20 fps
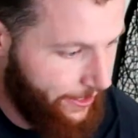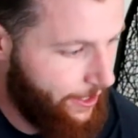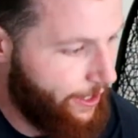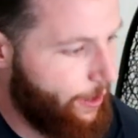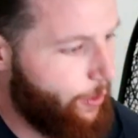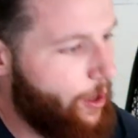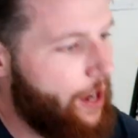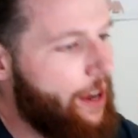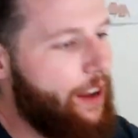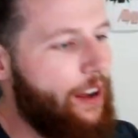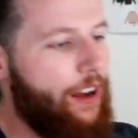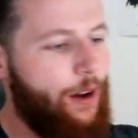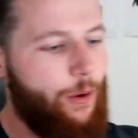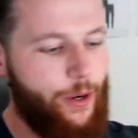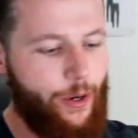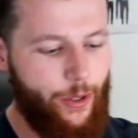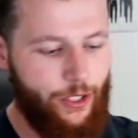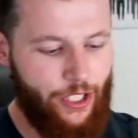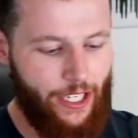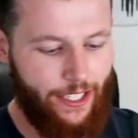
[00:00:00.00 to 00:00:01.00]
And you know what? I
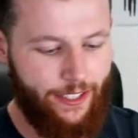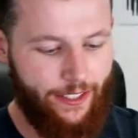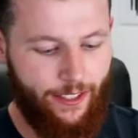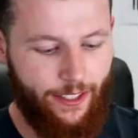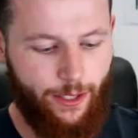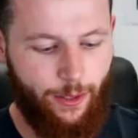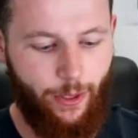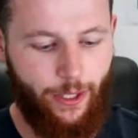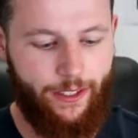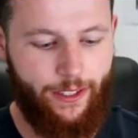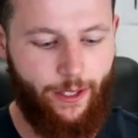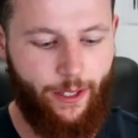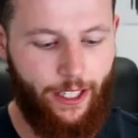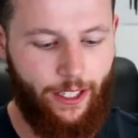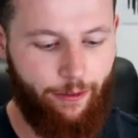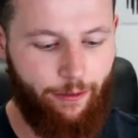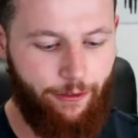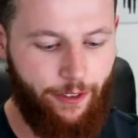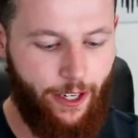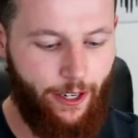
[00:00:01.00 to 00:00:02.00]
want to adjust this one so I
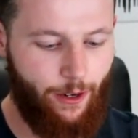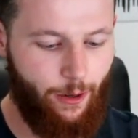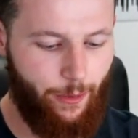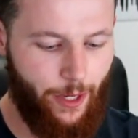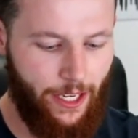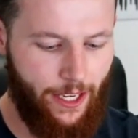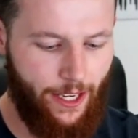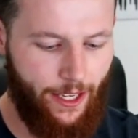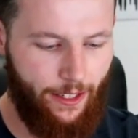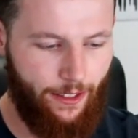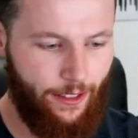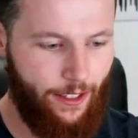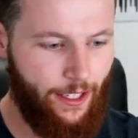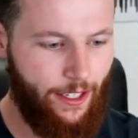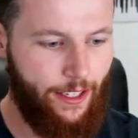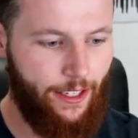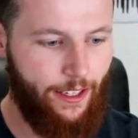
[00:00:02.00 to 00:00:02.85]
can fit it on my head.